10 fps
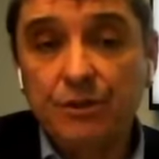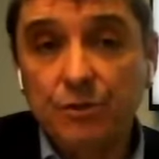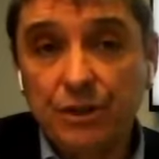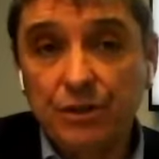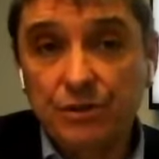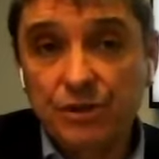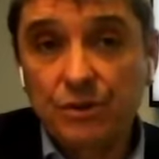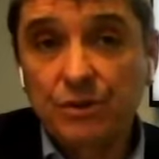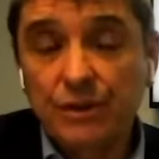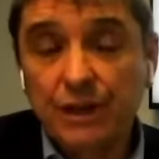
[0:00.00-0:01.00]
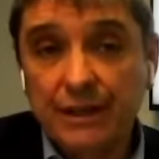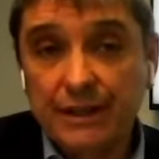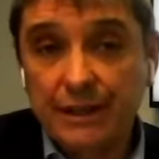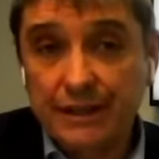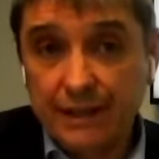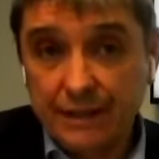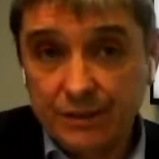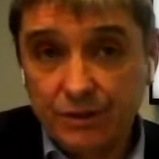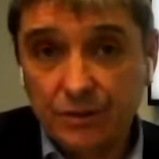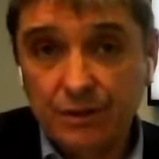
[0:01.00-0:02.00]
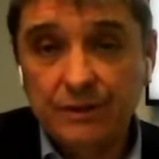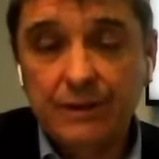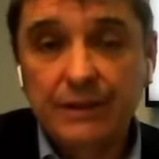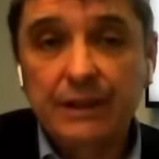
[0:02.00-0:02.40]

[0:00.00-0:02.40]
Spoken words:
few years ago. I think they'll struggle